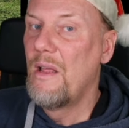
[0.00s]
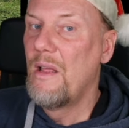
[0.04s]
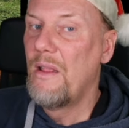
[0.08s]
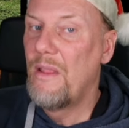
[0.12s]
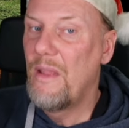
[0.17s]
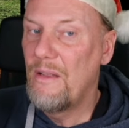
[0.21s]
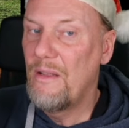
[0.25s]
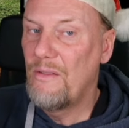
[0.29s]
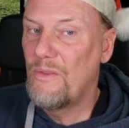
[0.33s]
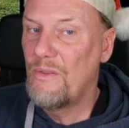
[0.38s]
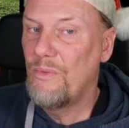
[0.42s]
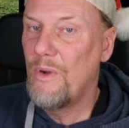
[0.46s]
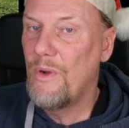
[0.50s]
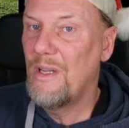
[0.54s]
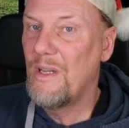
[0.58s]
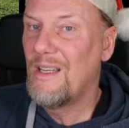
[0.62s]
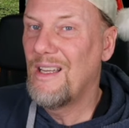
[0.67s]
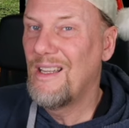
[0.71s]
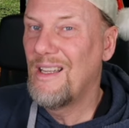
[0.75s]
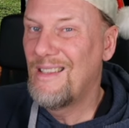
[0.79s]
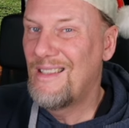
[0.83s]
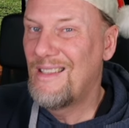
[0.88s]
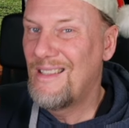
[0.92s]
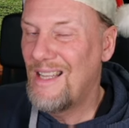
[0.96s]
This one
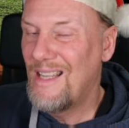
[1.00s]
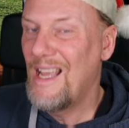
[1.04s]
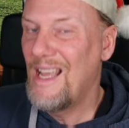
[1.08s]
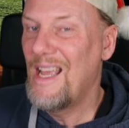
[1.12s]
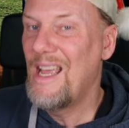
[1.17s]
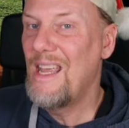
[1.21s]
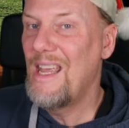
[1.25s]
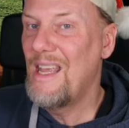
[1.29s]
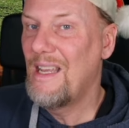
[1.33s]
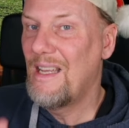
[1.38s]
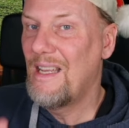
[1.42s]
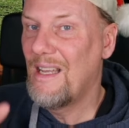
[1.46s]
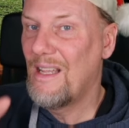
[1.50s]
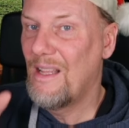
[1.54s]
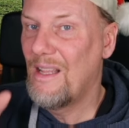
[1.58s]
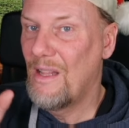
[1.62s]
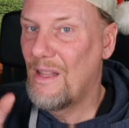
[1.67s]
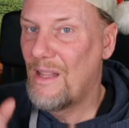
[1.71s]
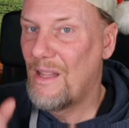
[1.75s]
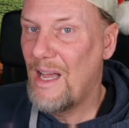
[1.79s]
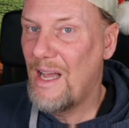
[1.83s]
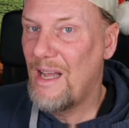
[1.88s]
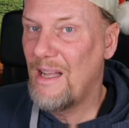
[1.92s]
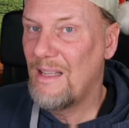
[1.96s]
can take
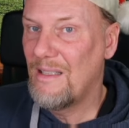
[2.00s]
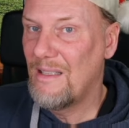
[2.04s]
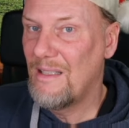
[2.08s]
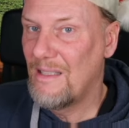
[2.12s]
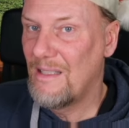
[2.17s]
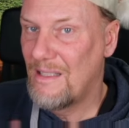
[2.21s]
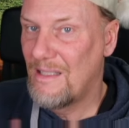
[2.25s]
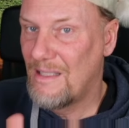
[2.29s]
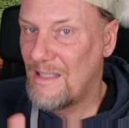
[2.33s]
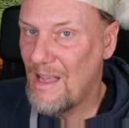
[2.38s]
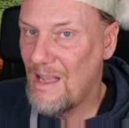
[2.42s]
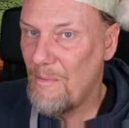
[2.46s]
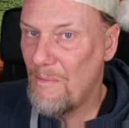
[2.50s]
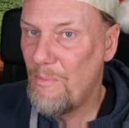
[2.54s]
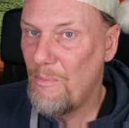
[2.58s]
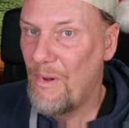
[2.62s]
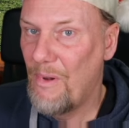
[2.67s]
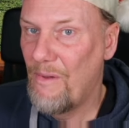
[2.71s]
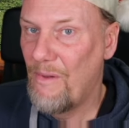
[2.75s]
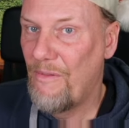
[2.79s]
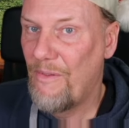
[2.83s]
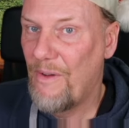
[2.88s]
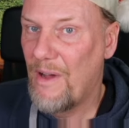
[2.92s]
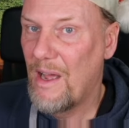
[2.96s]
that
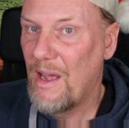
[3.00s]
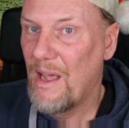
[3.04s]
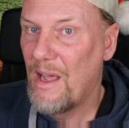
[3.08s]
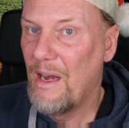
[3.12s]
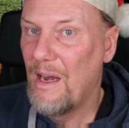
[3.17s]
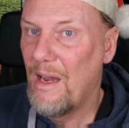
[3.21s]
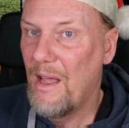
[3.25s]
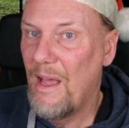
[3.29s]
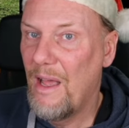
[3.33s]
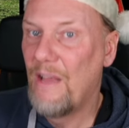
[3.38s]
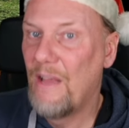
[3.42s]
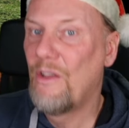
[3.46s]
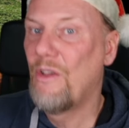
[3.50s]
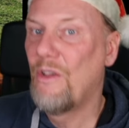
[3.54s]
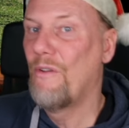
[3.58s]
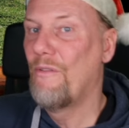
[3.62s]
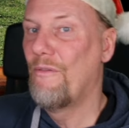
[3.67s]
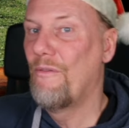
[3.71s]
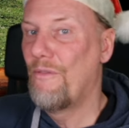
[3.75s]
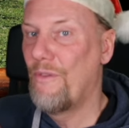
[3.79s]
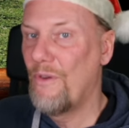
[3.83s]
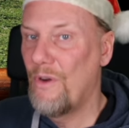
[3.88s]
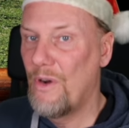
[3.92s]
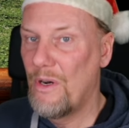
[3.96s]
sample file and
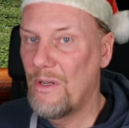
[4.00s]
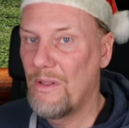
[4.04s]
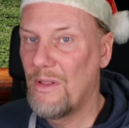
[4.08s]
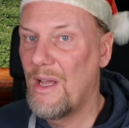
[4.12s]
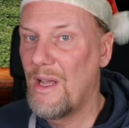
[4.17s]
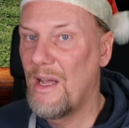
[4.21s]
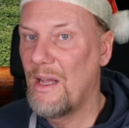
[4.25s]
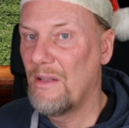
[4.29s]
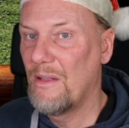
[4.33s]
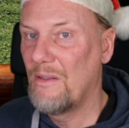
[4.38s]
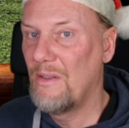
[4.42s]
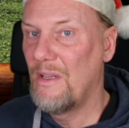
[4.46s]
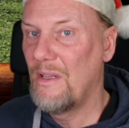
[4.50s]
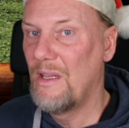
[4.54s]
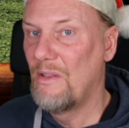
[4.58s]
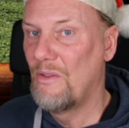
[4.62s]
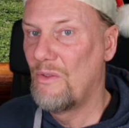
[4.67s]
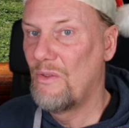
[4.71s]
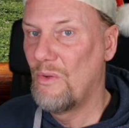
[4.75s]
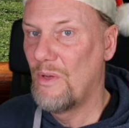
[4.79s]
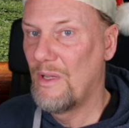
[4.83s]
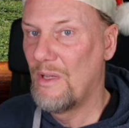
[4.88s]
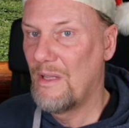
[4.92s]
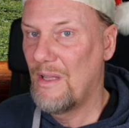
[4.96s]
convert that
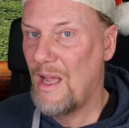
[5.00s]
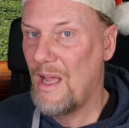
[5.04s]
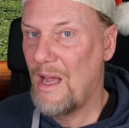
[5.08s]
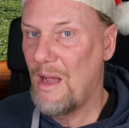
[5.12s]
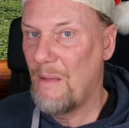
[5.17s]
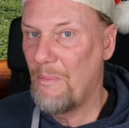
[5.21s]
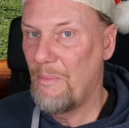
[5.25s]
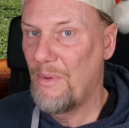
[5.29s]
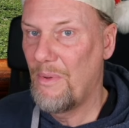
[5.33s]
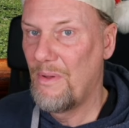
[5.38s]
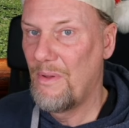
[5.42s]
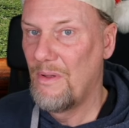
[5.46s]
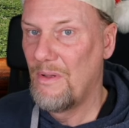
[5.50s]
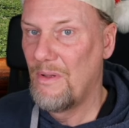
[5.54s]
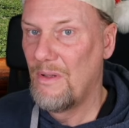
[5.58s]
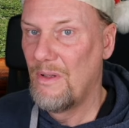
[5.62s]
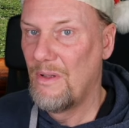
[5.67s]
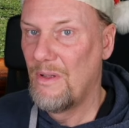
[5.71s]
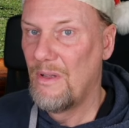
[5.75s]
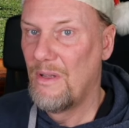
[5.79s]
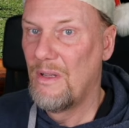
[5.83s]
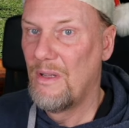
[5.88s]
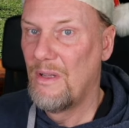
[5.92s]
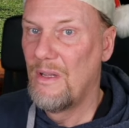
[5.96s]
into a tap.
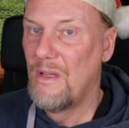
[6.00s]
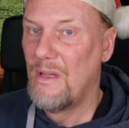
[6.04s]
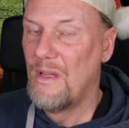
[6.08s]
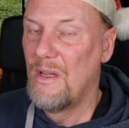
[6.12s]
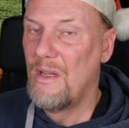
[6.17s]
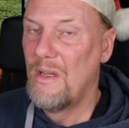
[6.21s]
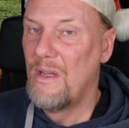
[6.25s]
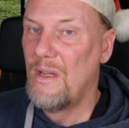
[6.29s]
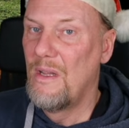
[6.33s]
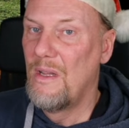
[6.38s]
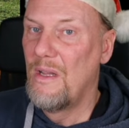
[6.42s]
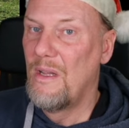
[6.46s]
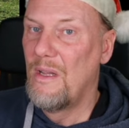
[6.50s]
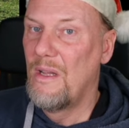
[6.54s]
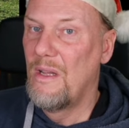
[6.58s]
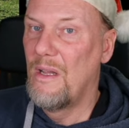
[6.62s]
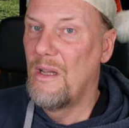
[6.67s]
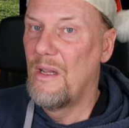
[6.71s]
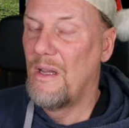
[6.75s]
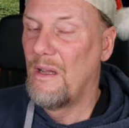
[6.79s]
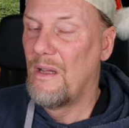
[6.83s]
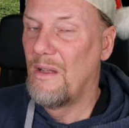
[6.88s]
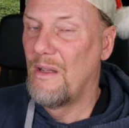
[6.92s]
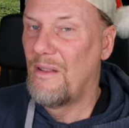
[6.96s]

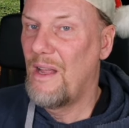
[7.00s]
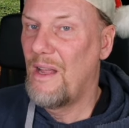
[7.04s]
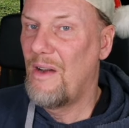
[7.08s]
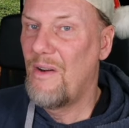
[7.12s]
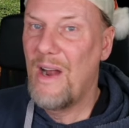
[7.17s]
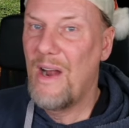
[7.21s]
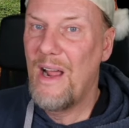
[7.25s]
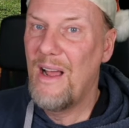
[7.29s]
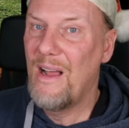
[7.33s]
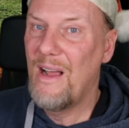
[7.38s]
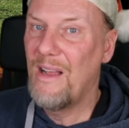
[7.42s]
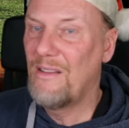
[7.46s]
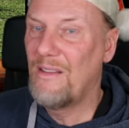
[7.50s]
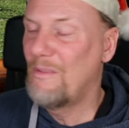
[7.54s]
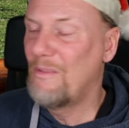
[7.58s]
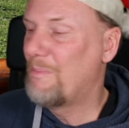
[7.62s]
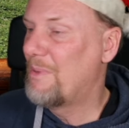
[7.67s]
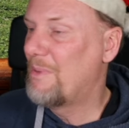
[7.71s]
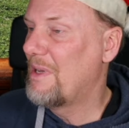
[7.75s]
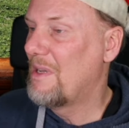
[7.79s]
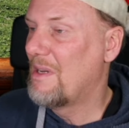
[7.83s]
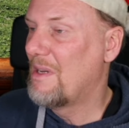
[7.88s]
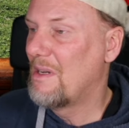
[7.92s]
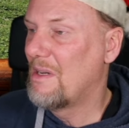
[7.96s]
There has
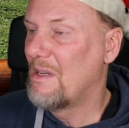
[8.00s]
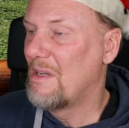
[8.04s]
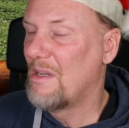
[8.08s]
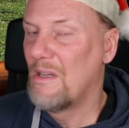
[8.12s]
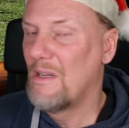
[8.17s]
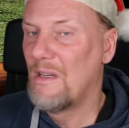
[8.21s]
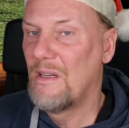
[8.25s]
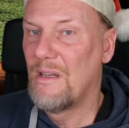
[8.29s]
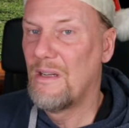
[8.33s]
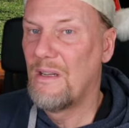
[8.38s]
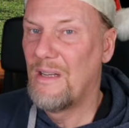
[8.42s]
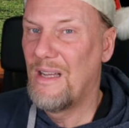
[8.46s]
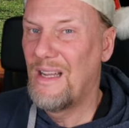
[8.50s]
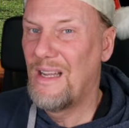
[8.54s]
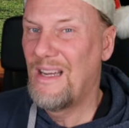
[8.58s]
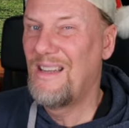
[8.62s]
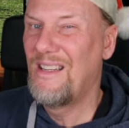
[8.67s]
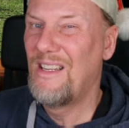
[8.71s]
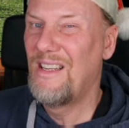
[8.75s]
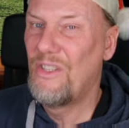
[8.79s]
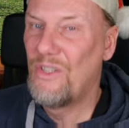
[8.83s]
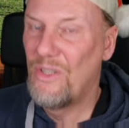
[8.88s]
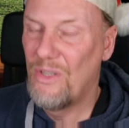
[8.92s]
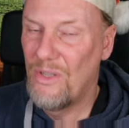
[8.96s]
been
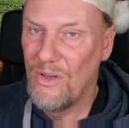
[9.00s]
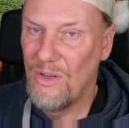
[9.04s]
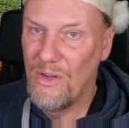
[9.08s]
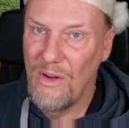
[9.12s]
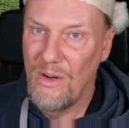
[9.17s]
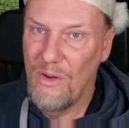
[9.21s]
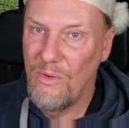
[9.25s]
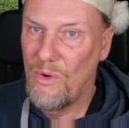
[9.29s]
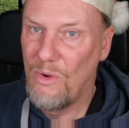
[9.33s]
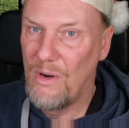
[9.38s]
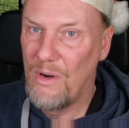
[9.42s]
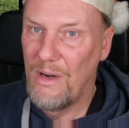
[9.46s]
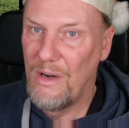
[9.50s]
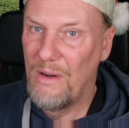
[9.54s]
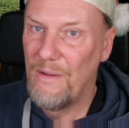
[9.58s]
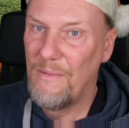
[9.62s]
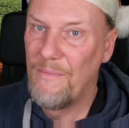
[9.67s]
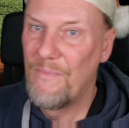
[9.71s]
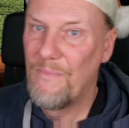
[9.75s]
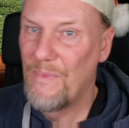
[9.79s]
additional, or